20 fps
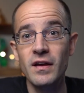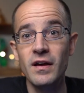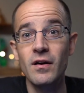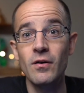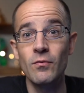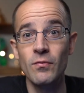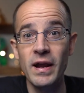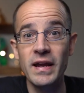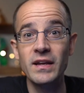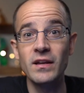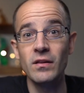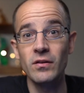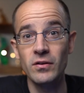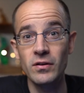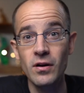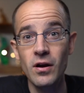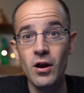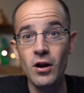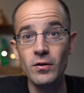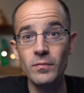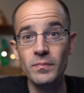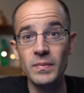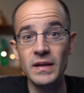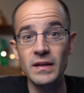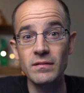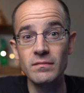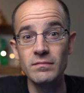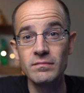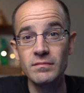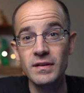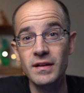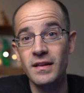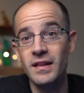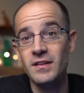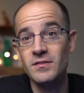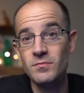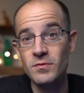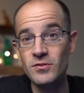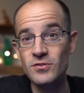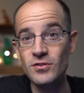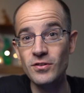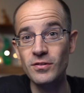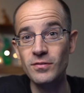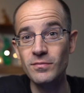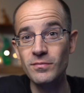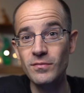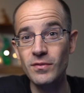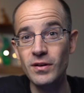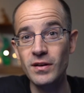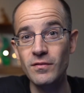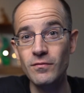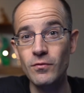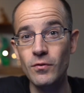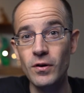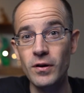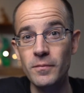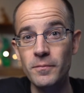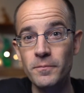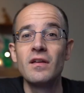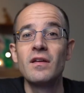a regular heartbeat, and that's what you're looking for.